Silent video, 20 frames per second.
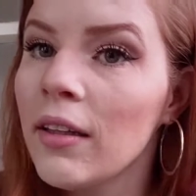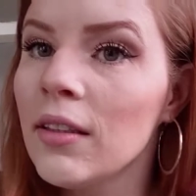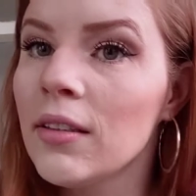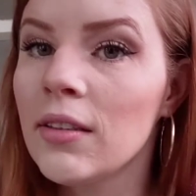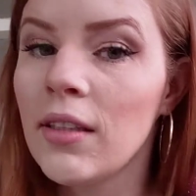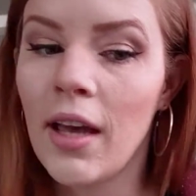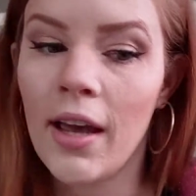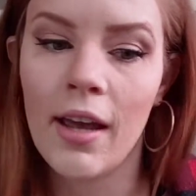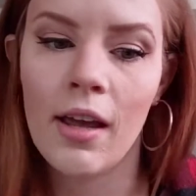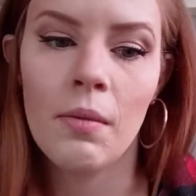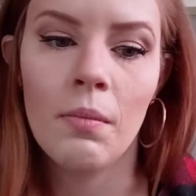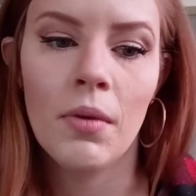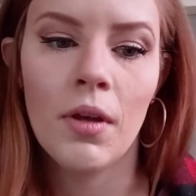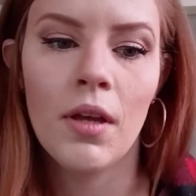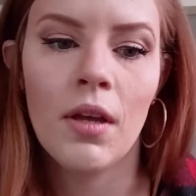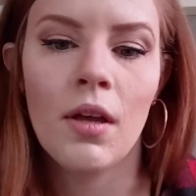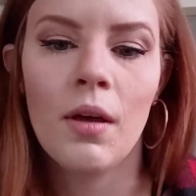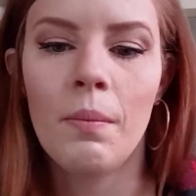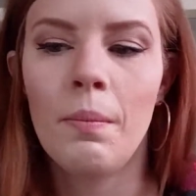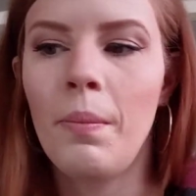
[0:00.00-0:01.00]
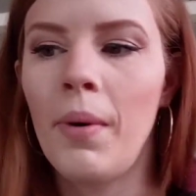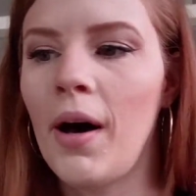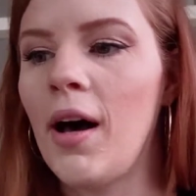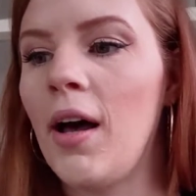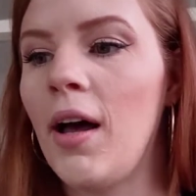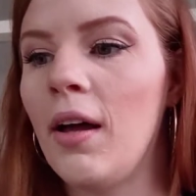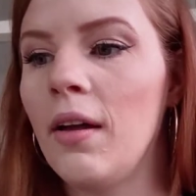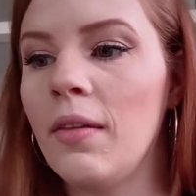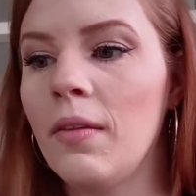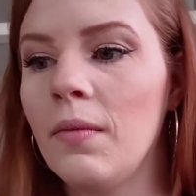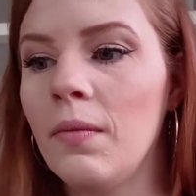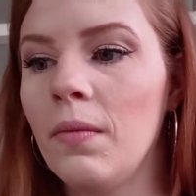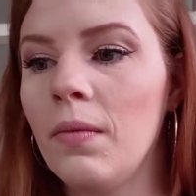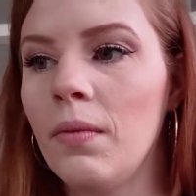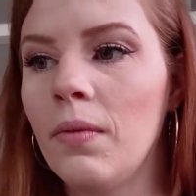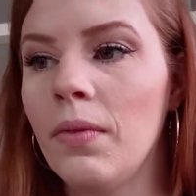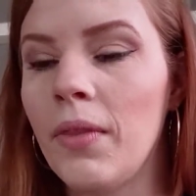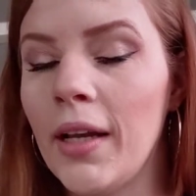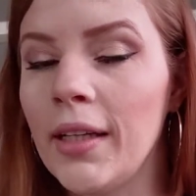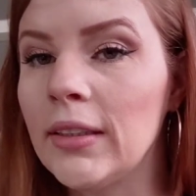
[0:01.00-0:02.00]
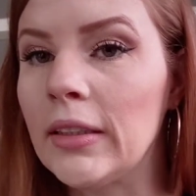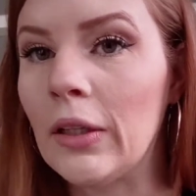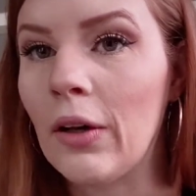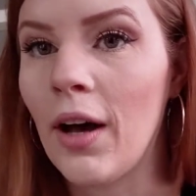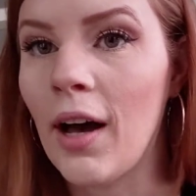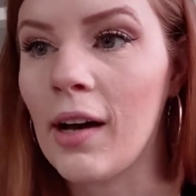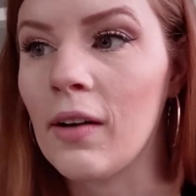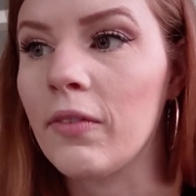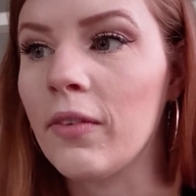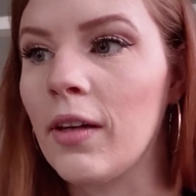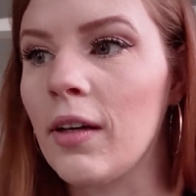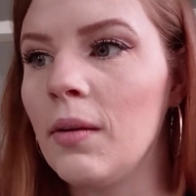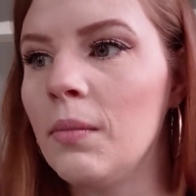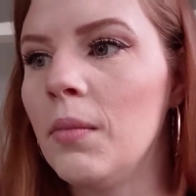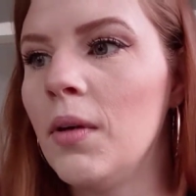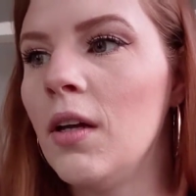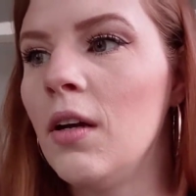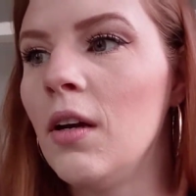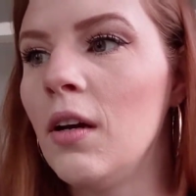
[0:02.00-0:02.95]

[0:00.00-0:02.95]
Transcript: the same, but they still have them.